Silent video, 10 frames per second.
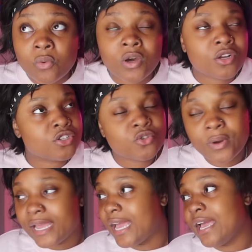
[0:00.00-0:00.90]
What else
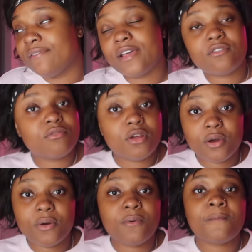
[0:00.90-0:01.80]
do I have? I don't
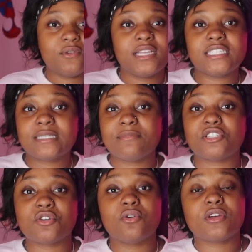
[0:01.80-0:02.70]
know. If you'd like to
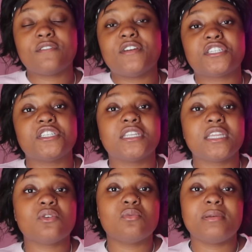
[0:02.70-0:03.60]
submit your own confession, the
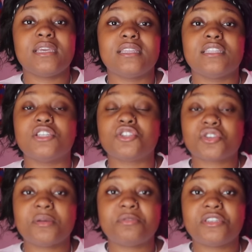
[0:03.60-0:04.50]
link will be in the
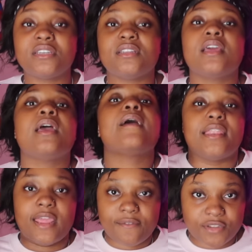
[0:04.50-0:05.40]
description
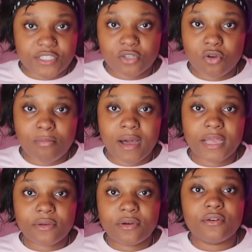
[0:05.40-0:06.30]
and every single
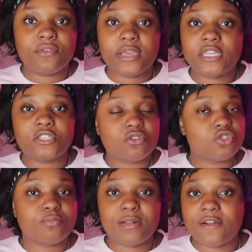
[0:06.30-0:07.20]
bio of any
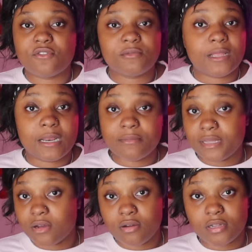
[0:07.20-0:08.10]
social platform that
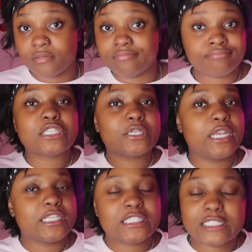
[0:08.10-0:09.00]
I'm on. So
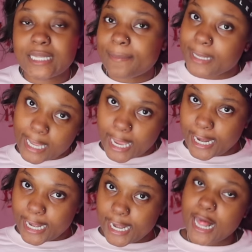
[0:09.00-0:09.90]
let's
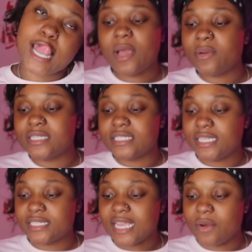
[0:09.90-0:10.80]
begin. When I was
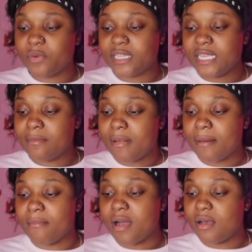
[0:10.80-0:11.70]
6, I would eat
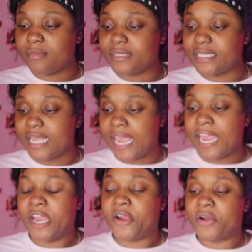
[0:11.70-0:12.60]
my mom's
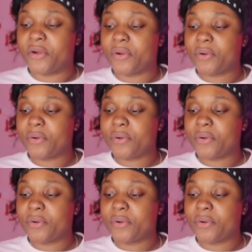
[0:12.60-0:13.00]
hair.